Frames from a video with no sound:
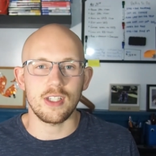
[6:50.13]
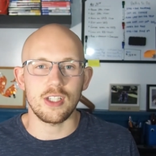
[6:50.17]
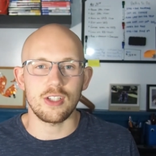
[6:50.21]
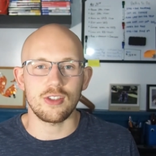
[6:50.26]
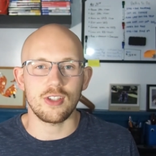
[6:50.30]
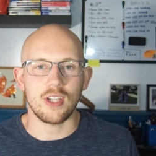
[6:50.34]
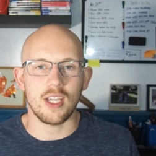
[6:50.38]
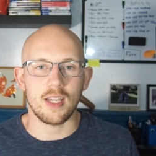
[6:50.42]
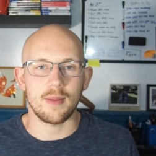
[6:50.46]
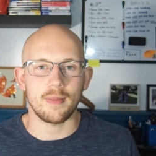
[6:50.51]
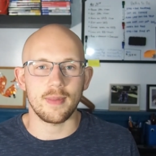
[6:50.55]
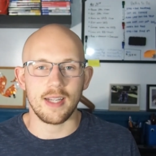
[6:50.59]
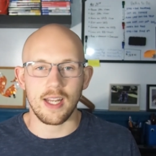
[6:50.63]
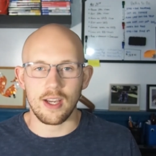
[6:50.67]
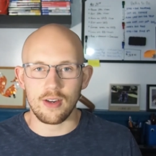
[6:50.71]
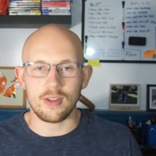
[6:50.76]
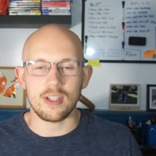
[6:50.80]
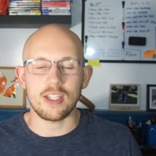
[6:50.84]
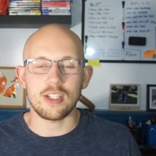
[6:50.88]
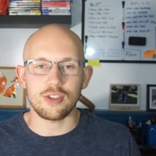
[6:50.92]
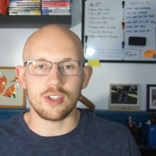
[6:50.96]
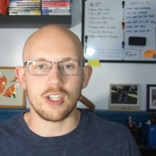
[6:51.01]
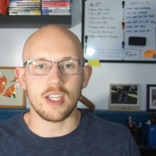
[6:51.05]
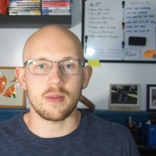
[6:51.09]
each game and how
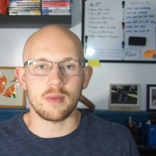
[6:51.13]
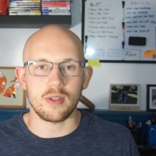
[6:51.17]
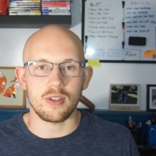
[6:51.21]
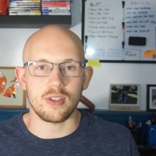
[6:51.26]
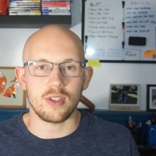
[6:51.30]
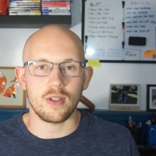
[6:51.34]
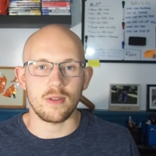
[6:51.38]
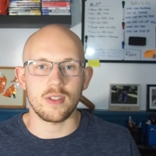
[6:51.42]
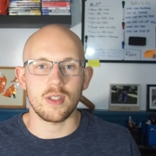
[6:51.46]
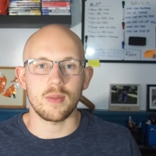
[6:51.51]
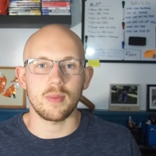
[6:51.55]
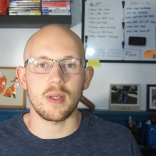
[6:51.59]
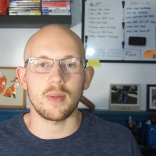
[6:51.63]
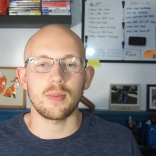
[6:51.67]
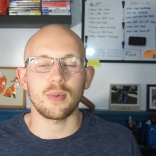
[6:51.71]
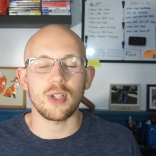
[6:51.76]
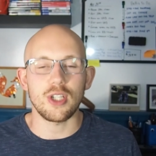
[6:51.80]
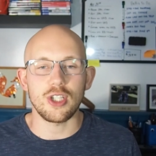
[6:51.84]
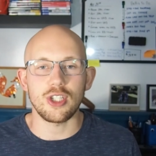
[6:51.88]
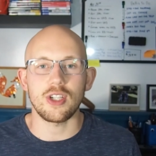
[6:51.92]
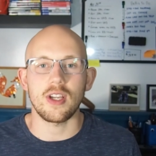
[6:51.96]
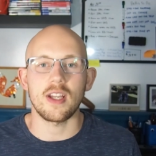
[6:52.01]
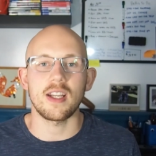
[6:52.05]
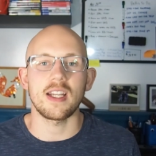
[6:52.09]
each game deserves to be
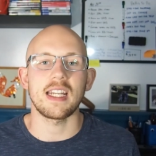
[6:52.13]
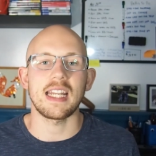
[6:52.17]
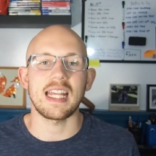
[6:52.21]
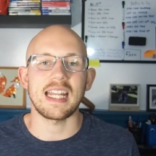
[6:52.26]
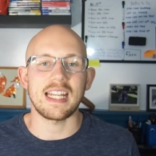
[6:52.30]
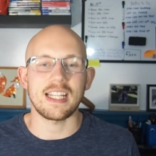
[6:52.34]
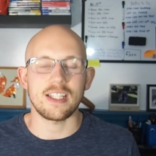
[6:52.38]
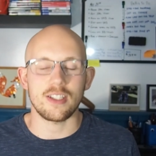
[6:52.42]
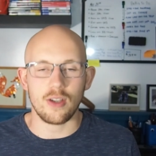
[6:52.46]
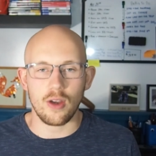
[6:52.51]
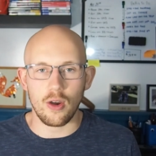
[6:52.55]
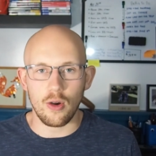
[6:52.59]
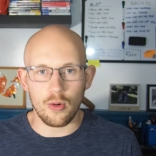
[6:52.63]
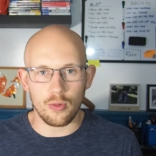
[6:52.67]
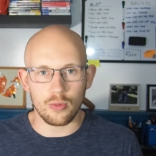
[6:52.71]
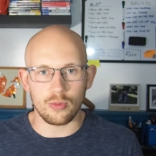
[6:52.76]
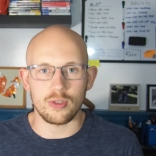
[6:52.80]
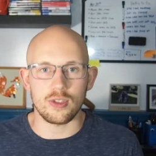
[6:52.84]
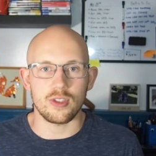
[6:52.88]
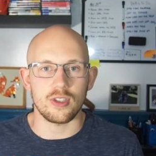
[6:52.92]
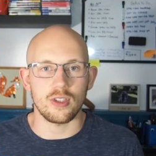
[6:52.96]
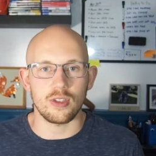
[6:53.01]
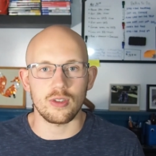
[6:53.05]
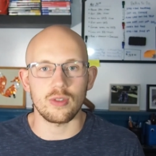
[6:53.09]
appreciated in its
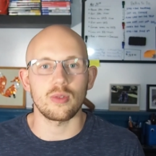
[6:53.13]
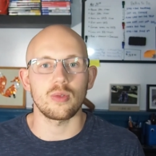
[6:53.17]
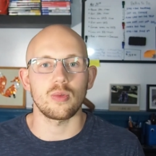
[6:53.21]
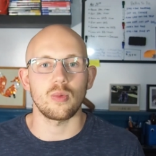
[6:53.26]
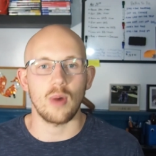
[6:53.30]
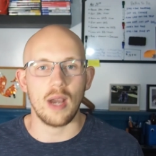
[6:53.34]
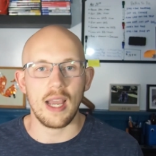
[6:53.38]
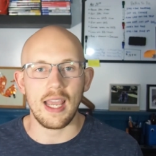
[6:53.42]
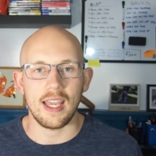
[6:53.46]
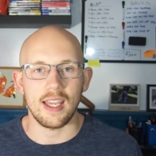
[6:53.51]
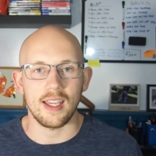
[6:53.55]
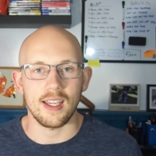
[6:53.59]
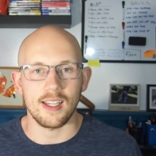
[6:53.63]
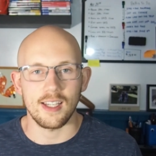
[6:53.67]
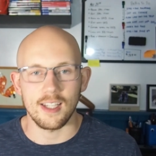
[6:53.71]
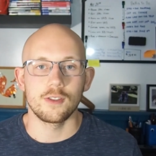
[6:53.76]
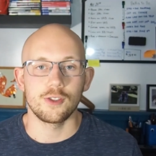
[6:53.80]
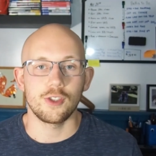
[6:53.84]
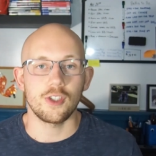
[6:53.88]
own certain way.